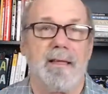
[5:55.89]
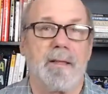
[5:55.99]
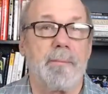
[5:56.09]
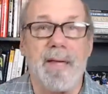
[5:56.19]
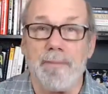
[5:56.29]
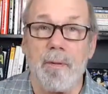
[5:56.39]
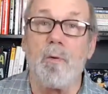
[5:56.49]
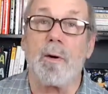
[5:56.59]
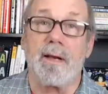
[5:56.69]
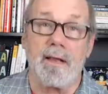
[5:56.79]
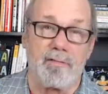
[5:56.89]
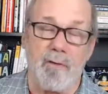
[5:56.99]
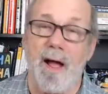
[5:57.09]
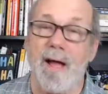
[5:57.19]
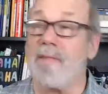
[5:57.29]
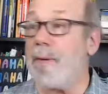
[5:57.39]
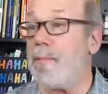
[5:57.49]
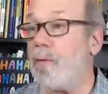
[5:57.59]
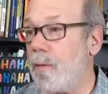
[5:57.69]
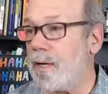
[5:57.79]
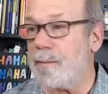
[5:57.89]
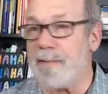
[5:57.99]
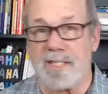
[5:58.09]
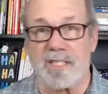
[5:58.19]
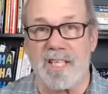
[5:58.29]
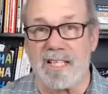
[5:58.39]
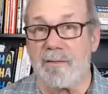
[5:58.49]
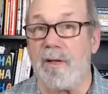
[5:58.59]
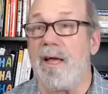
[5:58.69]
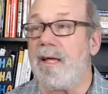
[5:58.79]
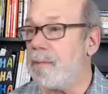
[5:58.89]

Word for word: the people who are going to thrive, the people who are going to be successful,